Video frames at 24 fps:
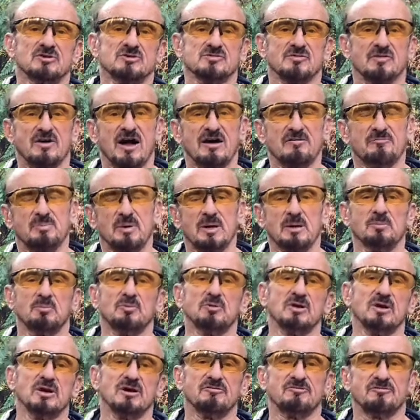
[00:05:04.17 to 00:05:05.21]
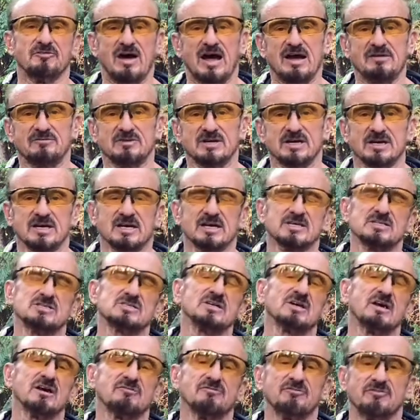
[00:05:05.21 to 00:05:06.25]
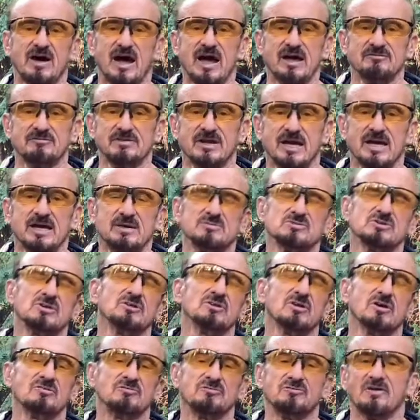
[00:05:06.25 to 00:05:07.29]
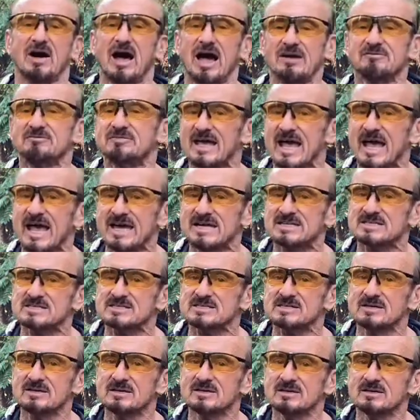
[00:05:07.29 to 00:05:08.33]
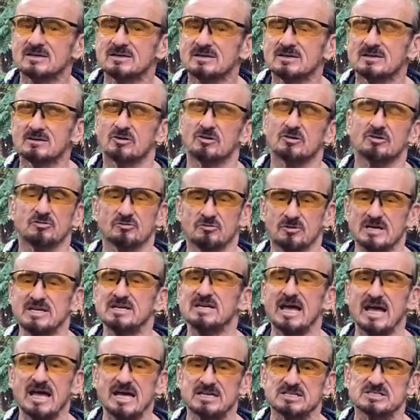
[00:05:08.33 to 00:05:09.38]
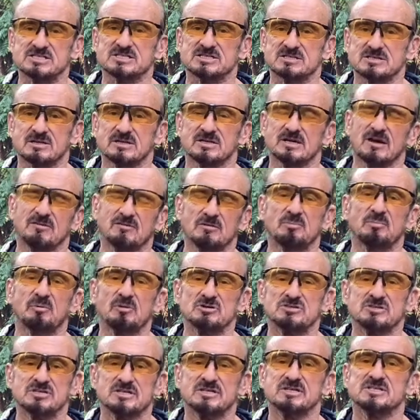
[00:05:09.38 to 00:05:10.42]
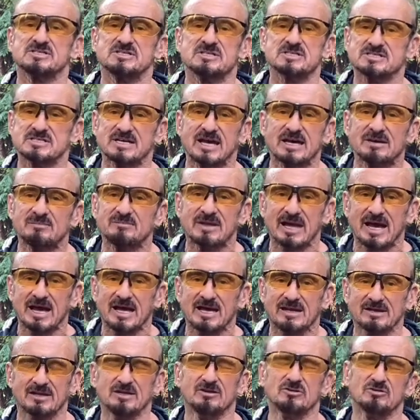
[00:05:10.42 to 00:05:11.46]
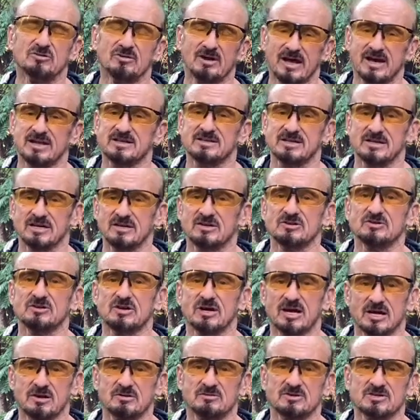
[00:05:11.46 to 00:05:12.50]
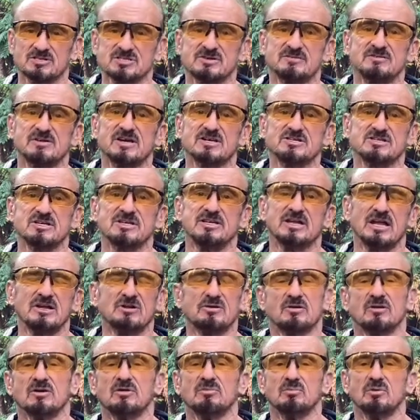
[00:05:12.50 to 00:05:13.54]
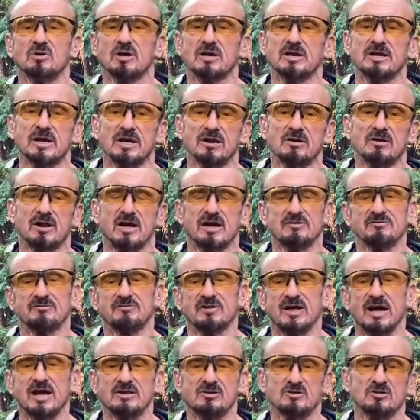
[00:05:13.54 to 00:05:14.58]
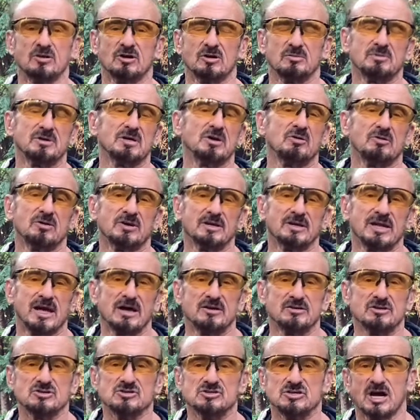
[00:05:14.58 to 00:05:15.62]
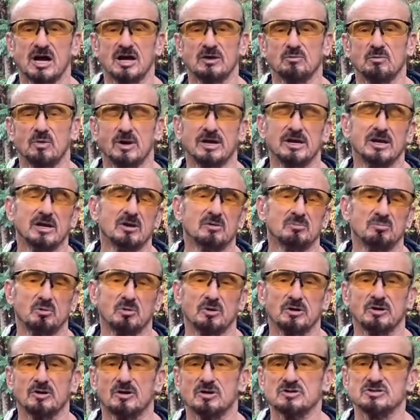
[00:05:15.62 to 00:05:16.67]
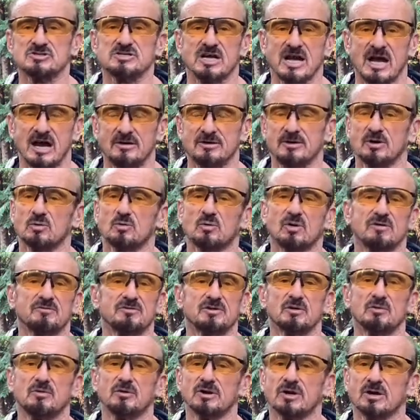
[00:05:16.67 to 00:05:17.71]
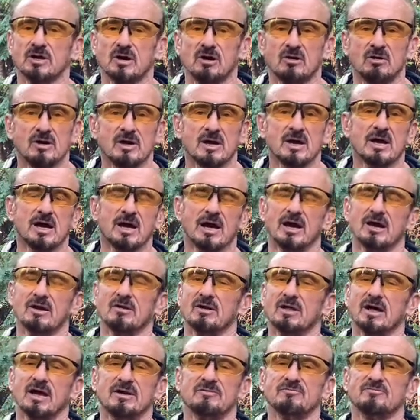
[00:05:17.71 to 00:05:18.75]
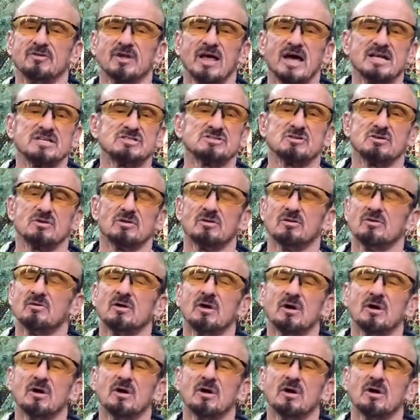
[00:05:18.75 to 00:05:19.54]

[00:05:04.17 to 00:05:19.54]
5 people, you have 5 tickets, you have 5 names, and you have 5 dates or 3 dates. Every person has the same date, then you got a ticket, you got a reservation, then you can book an airline flight. You're going to be going down to John Wayne Airport in Orange County, wherever you want to go. Airline flights are